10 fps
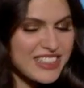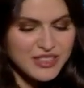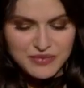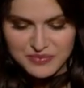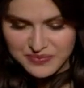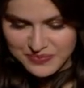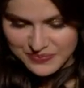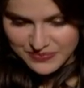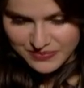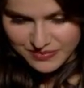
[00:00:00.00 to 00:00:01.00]

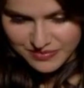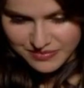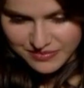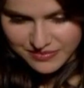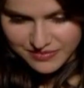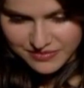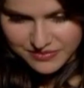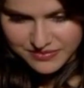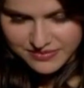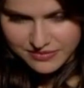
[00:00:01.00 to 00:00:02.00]

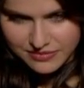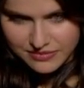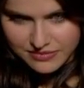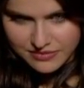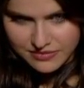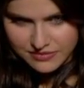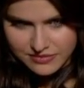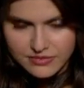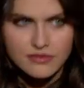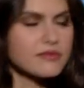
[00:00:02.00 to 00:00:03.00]

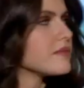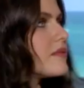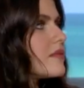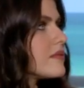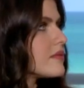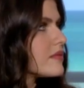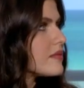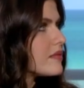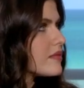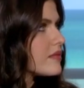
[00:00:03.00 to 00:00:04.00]

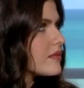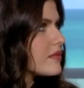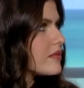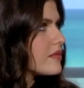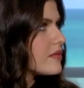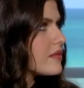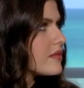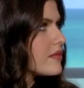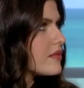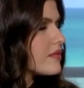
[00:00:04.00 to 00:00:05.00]

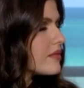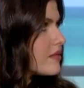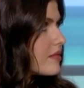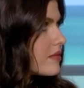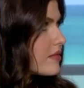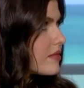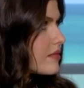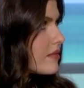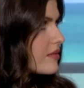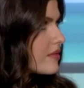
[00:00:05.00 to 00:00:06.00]

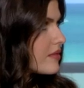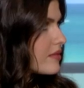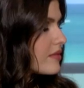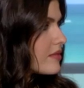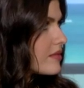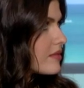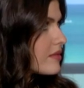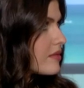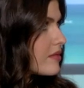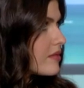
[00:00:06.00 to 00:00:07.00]

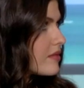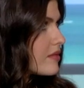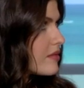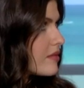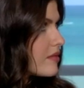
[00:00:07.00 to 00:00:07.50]
This person isn't speaking.